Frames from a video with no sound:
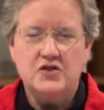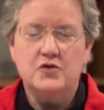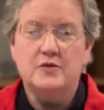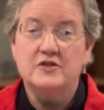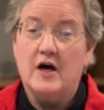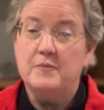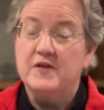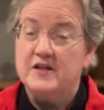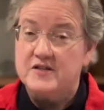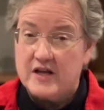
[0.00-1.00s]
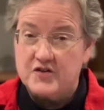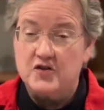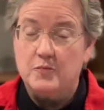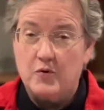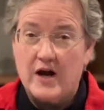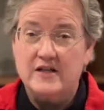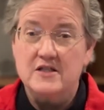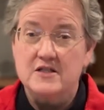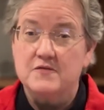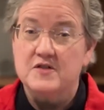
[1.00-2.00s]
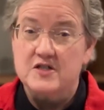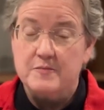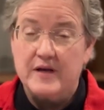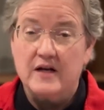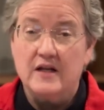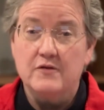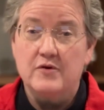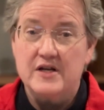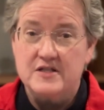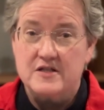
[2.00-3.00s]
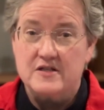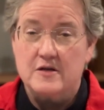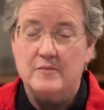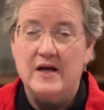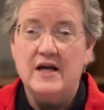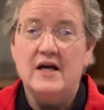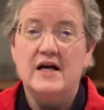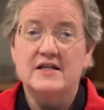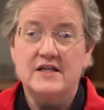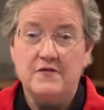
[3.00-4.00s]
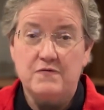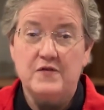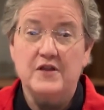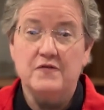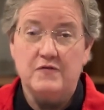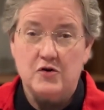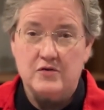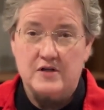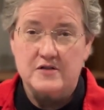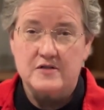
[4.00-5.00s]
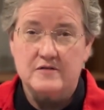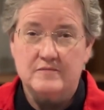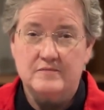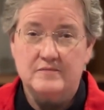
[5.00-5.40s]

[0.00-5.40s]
to adopt the intentional practice of dismantling racism as a fifth focus.